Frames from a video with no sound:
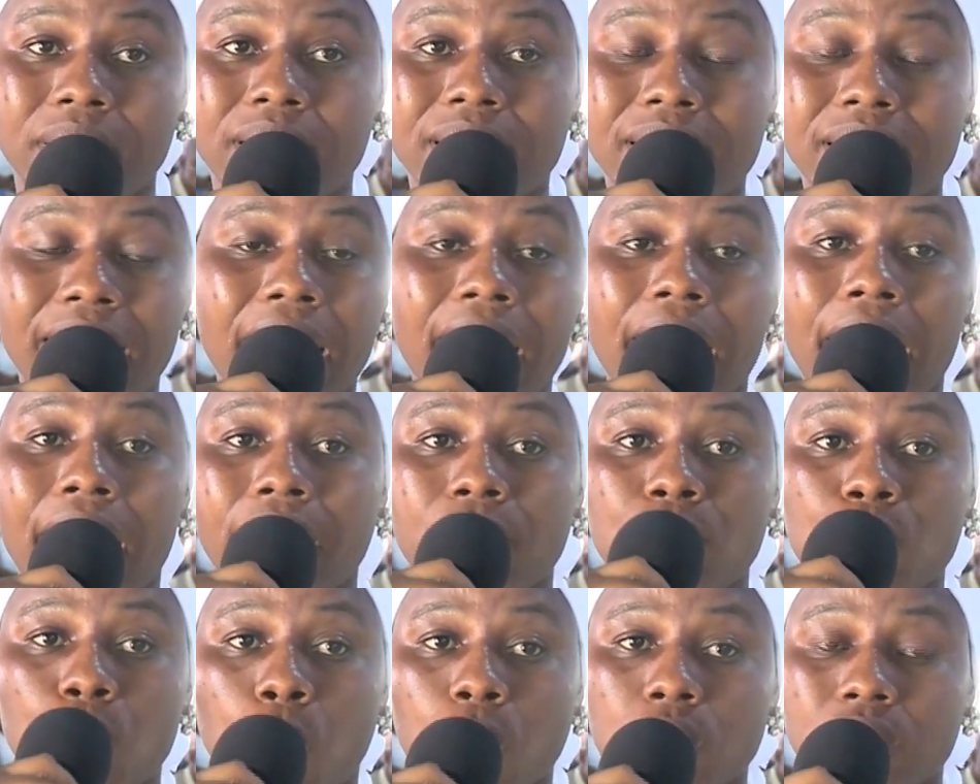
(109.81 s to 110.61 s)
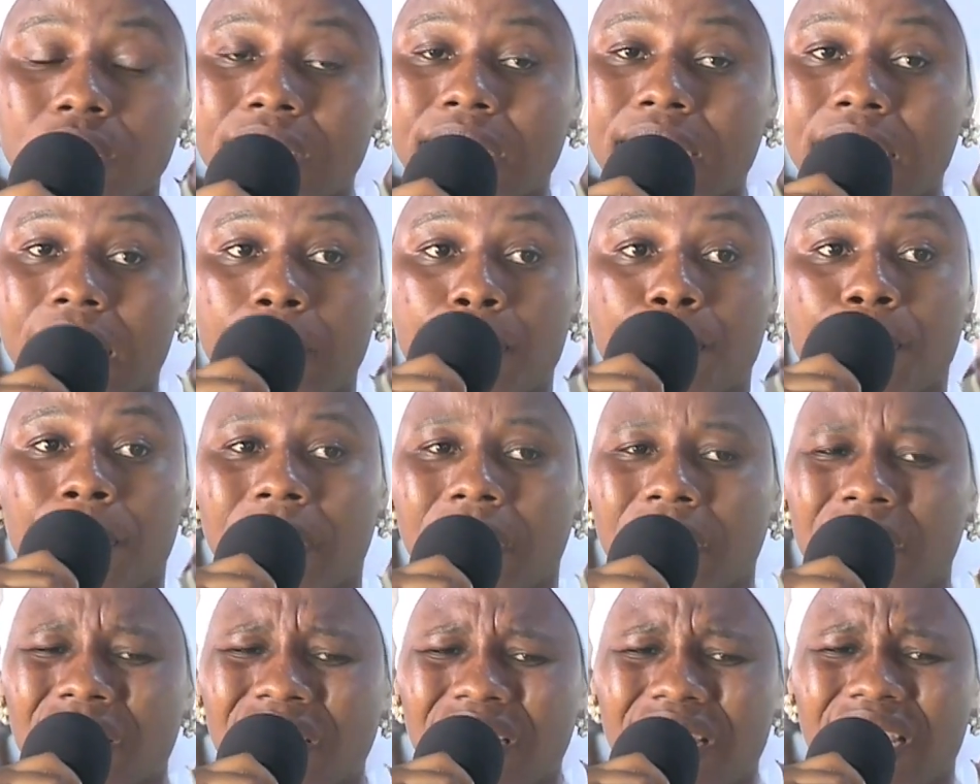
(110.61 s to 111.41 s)
there, not
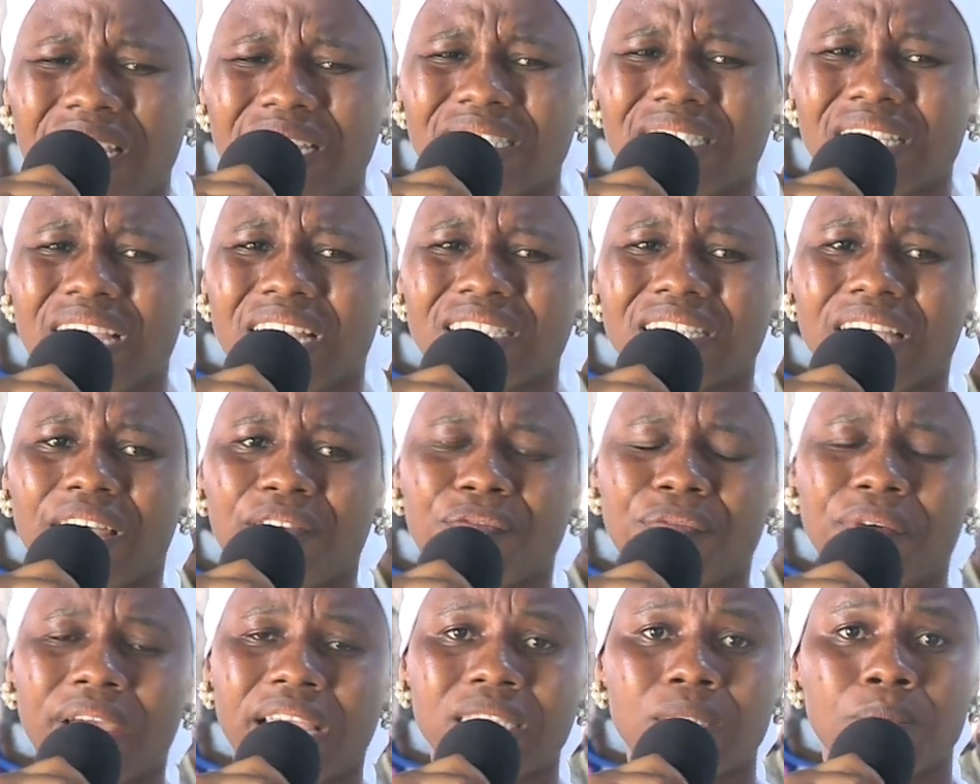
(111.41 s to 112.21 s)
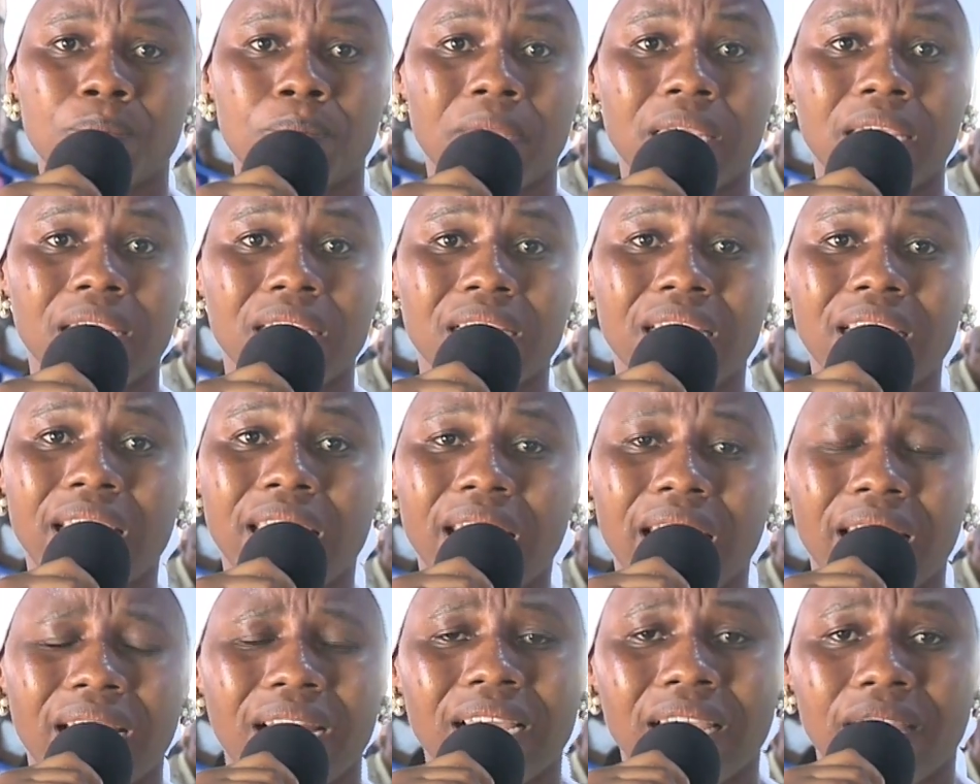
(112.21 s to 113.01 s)
sleeping. It has affected me,
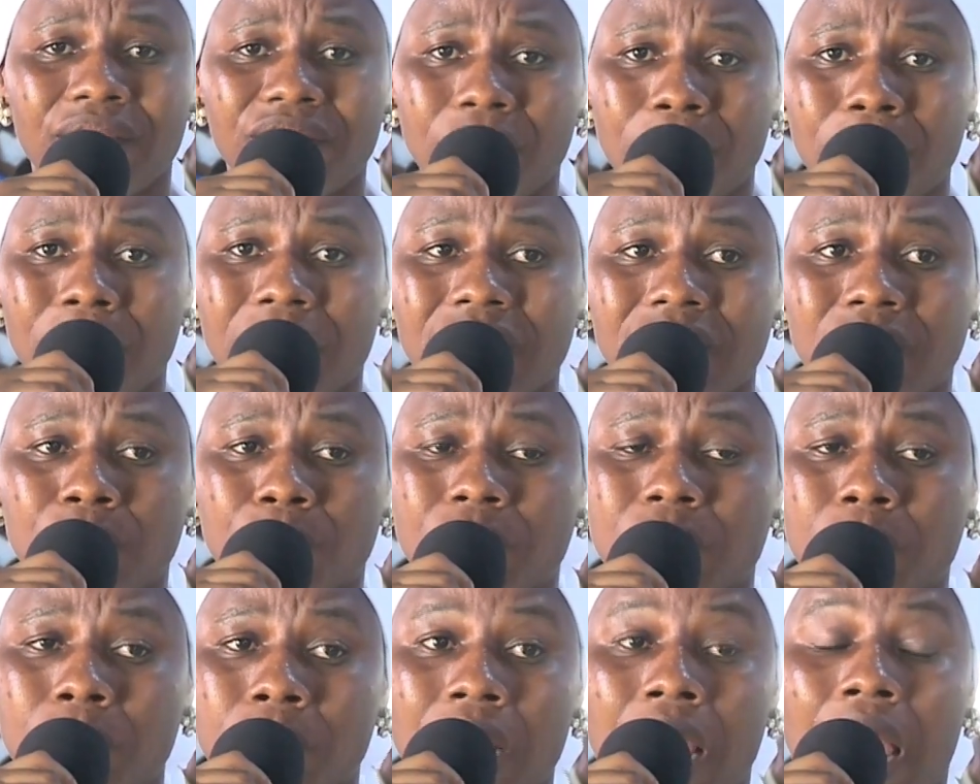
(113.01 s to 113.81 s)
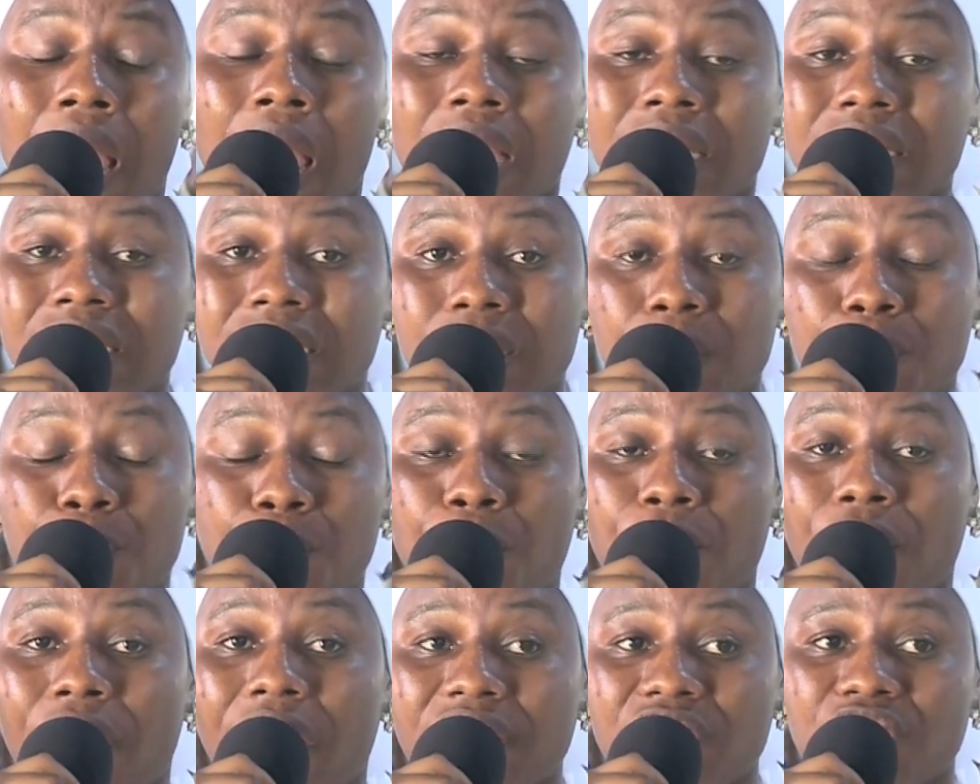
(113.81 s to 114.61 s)
giving me
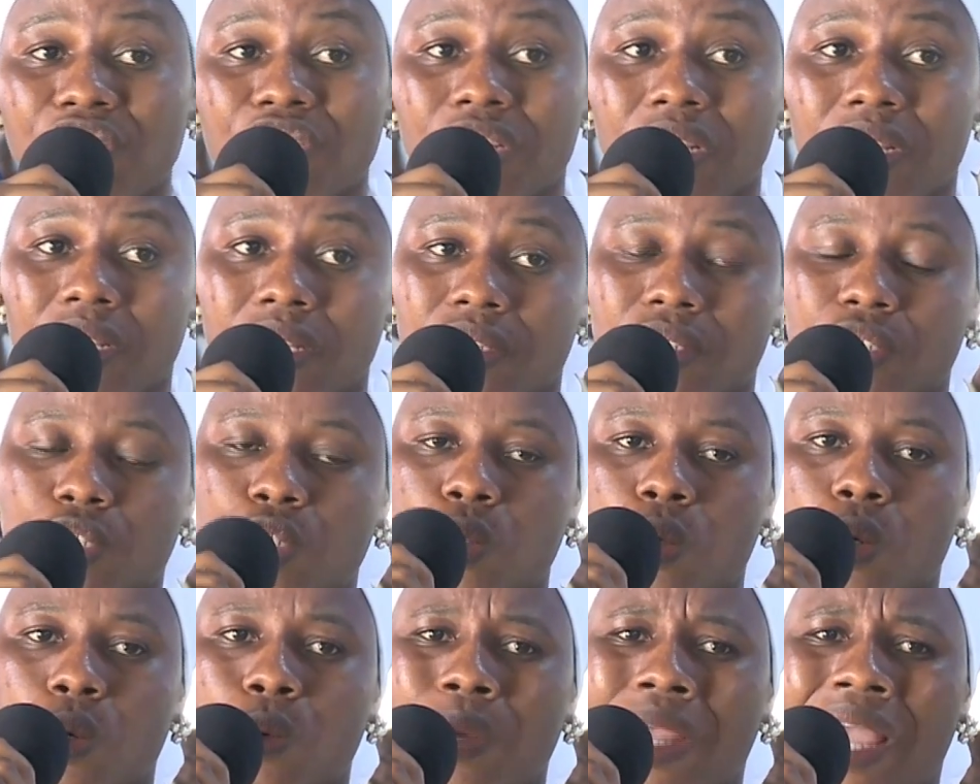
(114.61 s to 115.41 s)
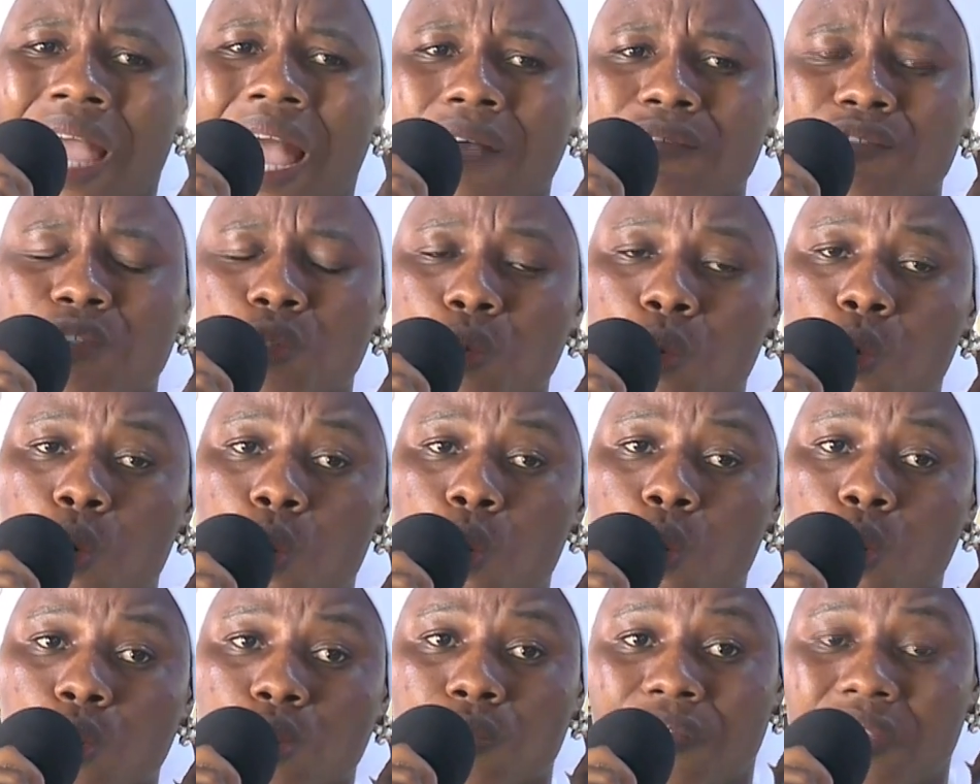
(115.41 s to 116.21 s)
depression. So we have to
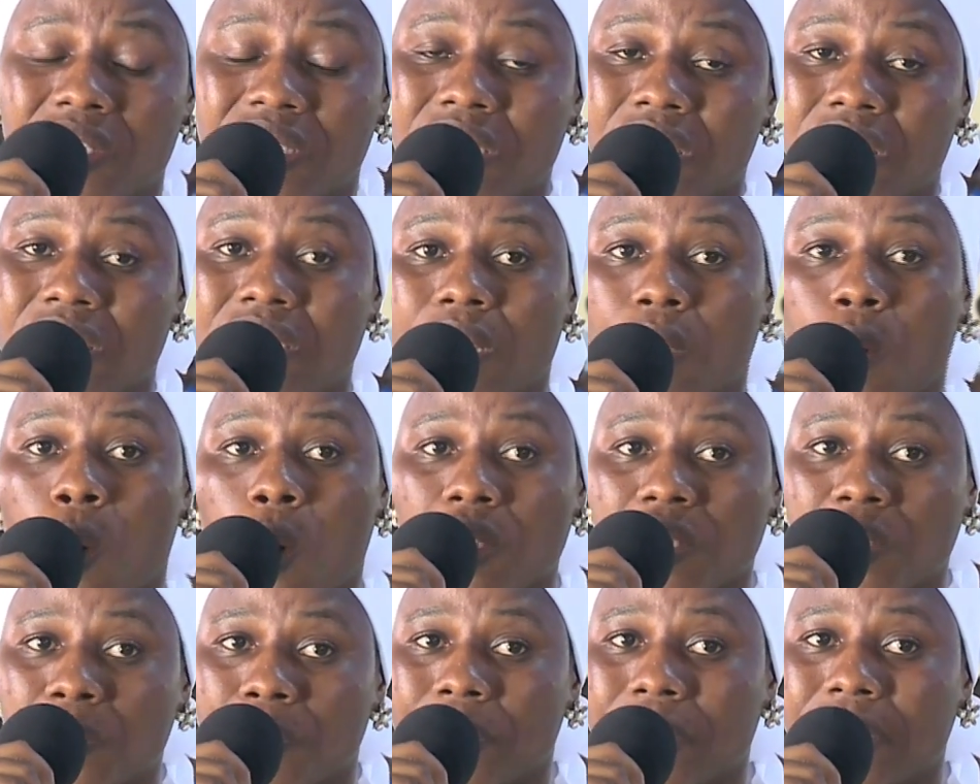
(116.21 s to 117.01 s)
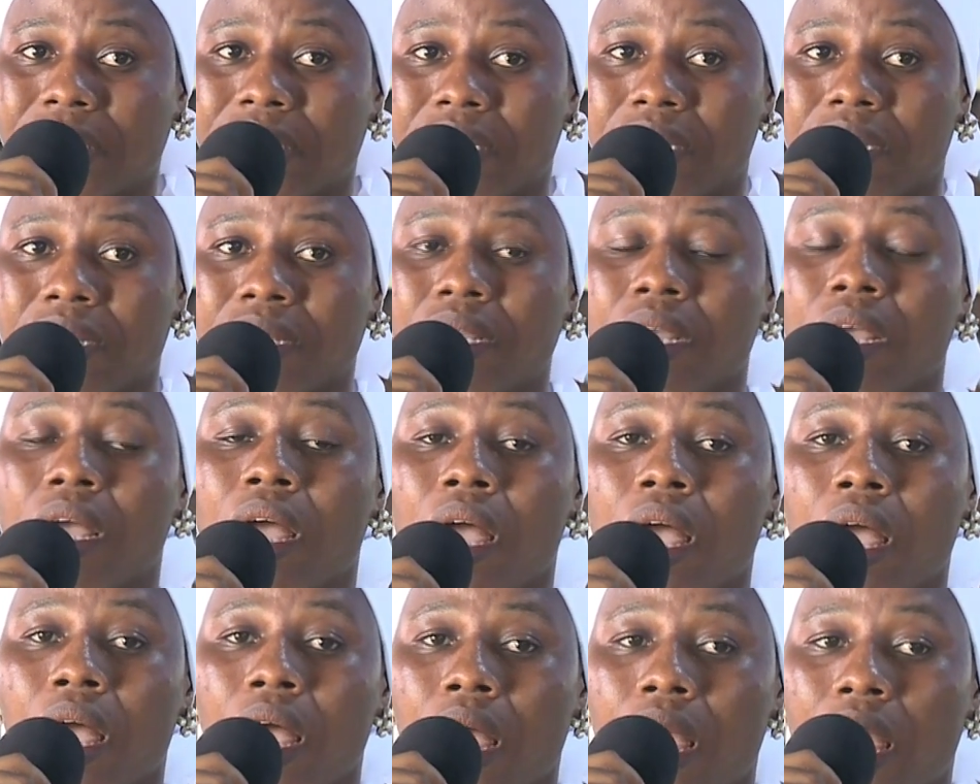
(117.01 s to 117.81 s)
go to visit the hospital.
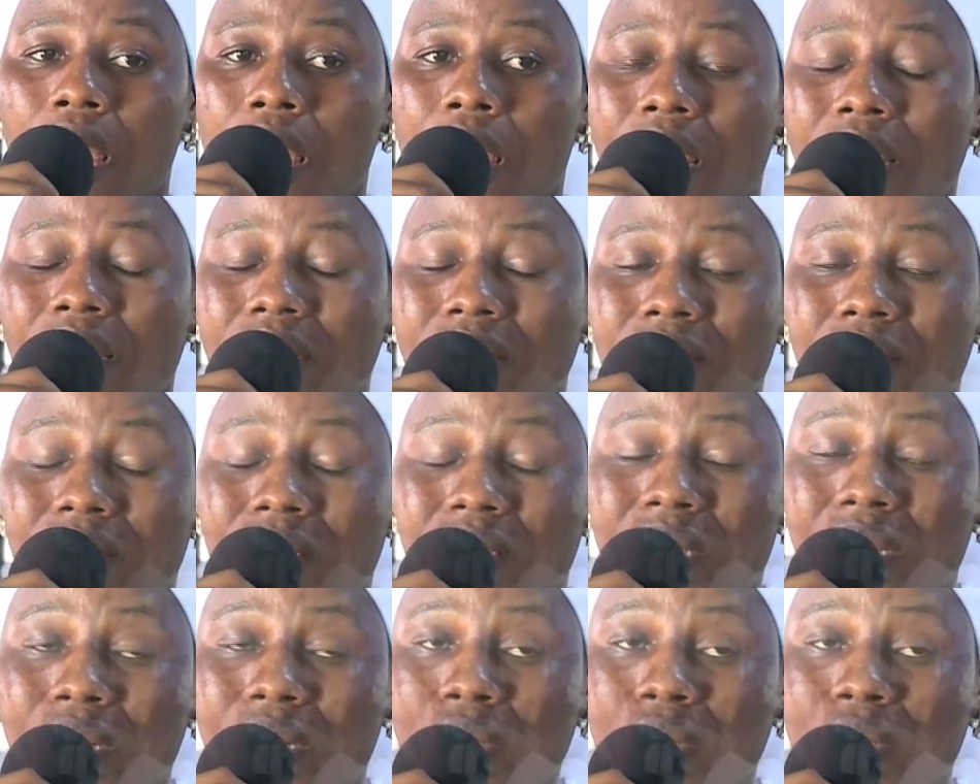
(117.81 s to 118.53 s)
And the